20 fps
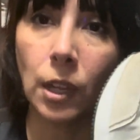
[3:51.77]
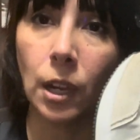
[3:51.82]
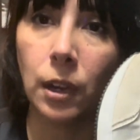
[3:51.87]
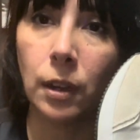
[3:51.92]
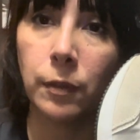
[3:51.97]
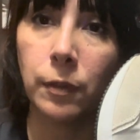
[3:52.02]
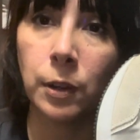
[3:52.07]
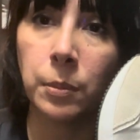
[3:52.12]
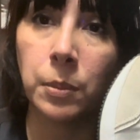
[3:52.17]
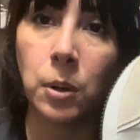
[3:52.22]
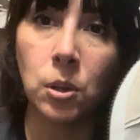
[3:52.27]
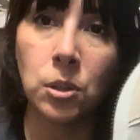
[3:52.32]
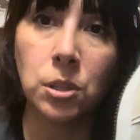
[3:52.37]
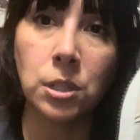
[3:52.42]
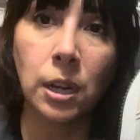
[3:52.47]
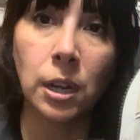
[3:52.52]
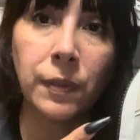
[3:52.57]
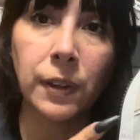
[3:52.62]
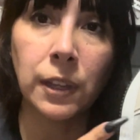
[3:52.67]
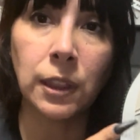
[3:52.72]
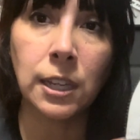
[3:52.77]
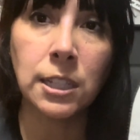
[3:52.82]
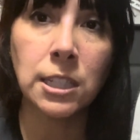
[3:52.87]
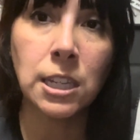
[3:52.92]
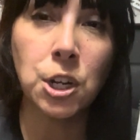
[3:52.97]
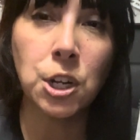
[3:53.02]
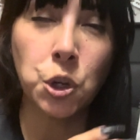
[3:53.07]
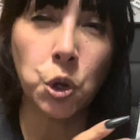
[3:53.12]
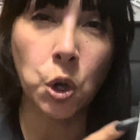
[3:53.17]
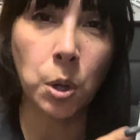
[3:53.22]
for most stuff, unless I
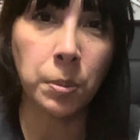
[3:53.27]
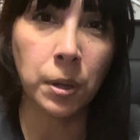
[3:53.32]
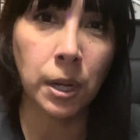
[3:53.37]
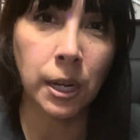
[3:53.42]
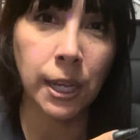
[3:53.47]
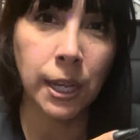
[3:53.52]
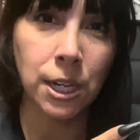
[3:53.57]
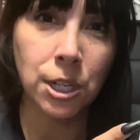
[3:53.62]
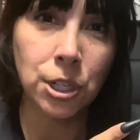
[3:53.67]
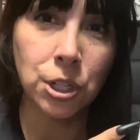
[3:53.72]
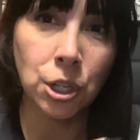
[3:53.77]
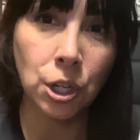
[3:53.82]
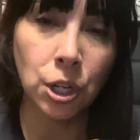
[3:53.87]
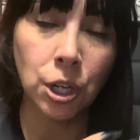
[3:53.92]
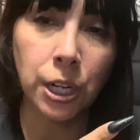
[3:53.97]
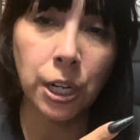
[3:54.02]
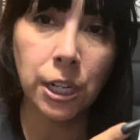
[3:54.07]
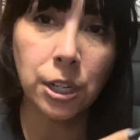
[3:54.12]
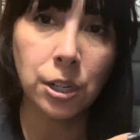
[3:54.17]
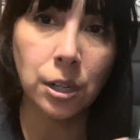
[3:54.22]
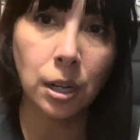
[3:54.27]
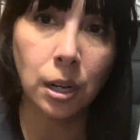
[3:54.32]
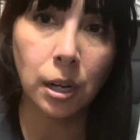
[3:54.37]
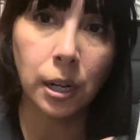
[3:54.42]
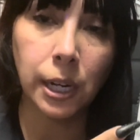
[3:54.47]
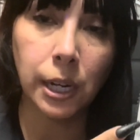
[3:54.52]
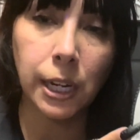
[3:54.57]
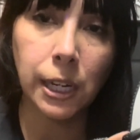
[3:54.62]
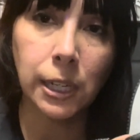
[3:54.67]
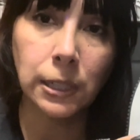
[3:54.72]
know I'm gonna get dirty.
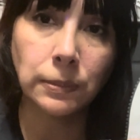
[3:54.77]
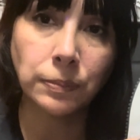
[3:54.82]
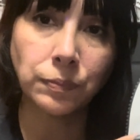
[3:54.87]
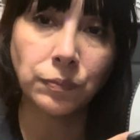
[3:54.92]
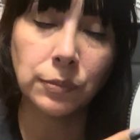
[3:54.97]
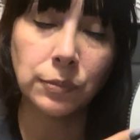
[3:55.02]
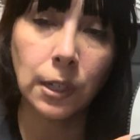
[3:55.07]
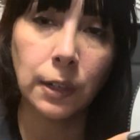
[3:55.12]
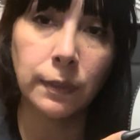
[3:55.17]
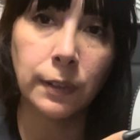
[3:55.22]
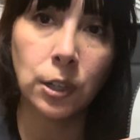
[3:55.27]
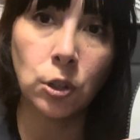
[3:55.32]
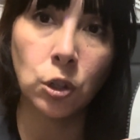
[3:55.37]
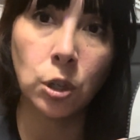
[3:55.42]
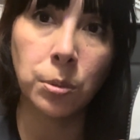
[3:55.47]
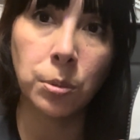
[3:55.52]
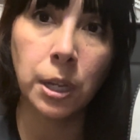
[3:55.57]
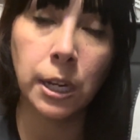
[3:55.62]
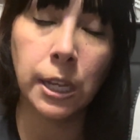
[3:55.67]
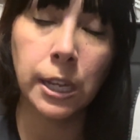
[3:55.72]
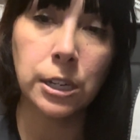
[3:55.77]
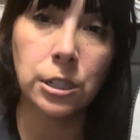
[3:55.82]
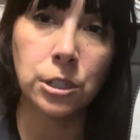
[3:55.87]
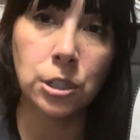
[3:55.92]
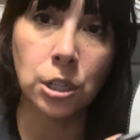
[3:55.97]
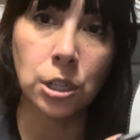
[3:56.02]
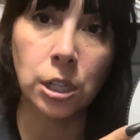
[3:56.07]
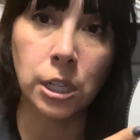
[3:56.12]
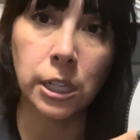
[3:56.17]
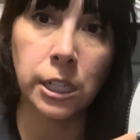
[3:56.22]
If I know I'm gonna get
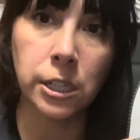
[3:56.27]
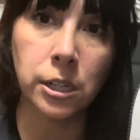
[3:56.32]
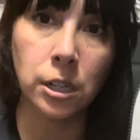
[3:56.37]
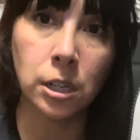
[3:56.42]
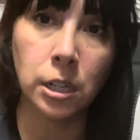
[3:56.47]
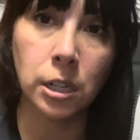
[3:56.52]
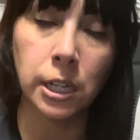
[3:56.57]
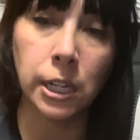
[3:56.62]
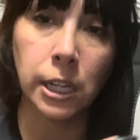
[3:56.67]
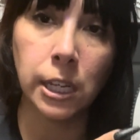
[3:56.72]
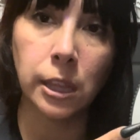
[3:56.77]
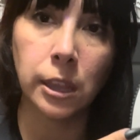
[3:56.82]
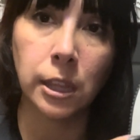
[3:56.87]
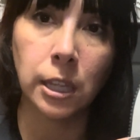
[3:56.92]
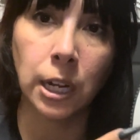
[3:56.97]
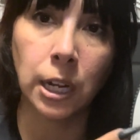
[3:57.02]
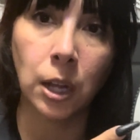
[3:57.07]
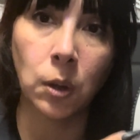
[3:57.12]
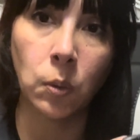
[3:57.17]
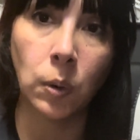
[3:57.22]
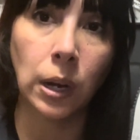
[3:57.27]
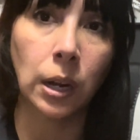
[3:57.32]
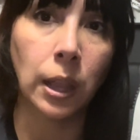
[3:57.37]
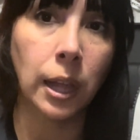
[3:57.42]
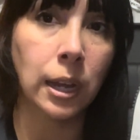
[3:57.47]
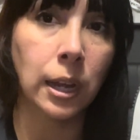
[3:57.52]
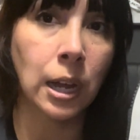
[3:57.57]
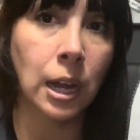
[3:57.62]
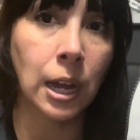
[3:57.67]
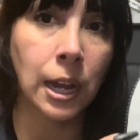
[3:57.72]
dirty, then I'll wear like
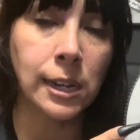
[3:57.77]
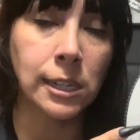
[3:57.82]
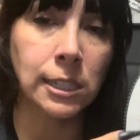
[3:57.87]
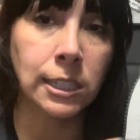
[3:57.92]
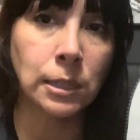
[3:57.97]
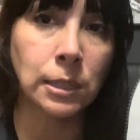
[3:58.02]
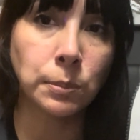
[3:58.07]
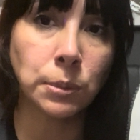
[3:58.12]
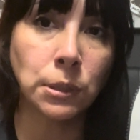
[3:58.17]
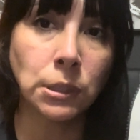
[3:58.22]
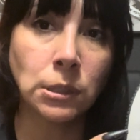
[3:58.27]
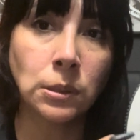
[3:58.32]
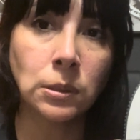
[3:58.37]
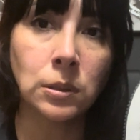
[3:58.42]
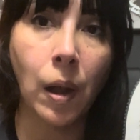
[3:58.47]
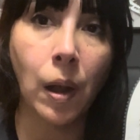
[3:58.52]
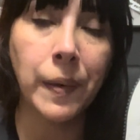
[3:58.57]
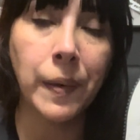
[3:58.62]
a hiking boot